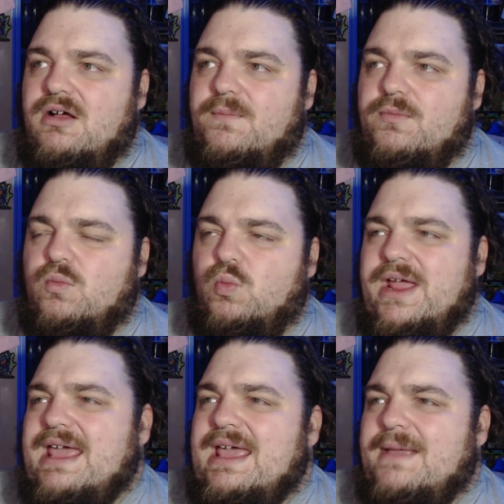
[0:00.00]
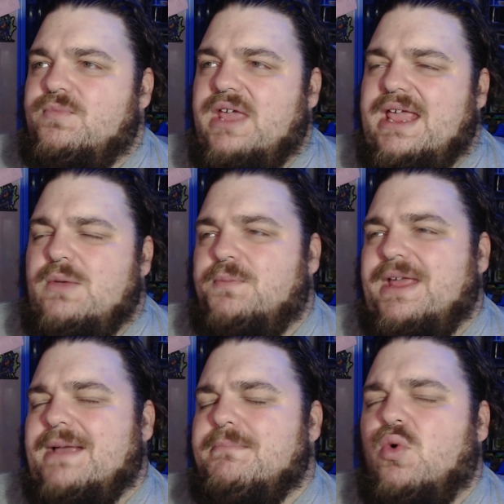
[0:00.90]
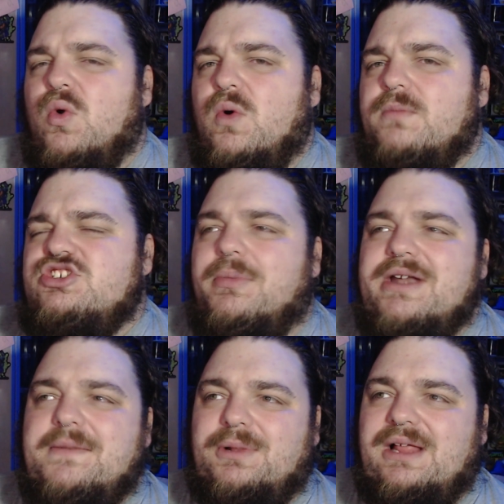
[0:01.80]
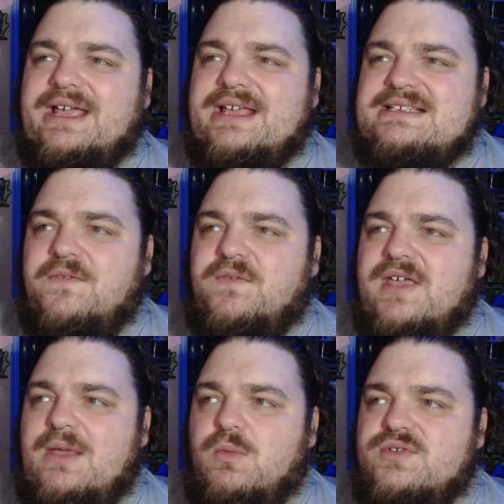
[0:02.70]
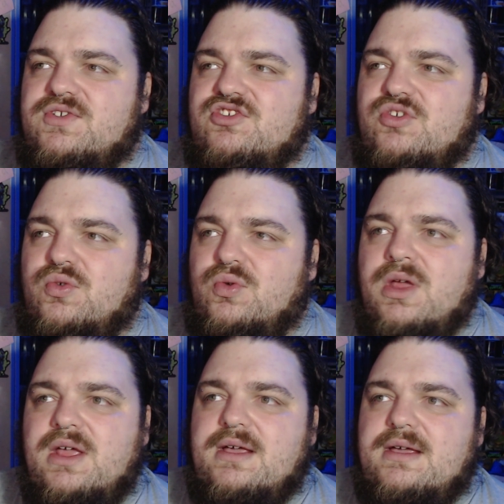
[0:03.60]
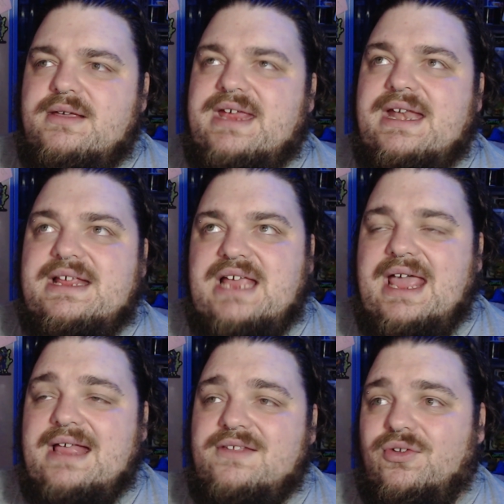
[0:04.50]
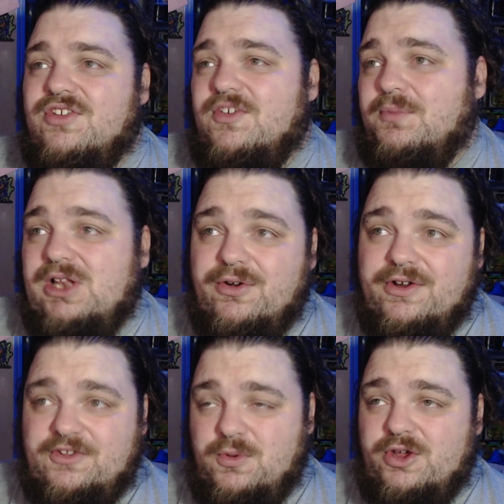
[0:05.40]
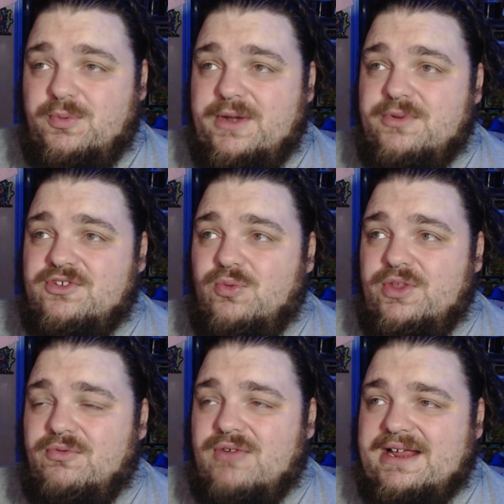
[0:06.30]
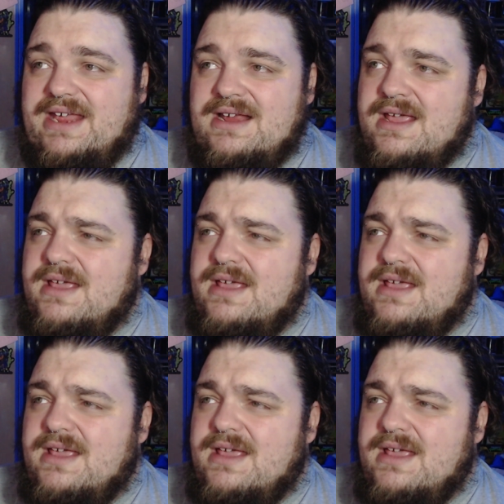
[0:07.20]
where he would be a more dominant player is if he was to get his hands on some clearance work when he was doing the rucking,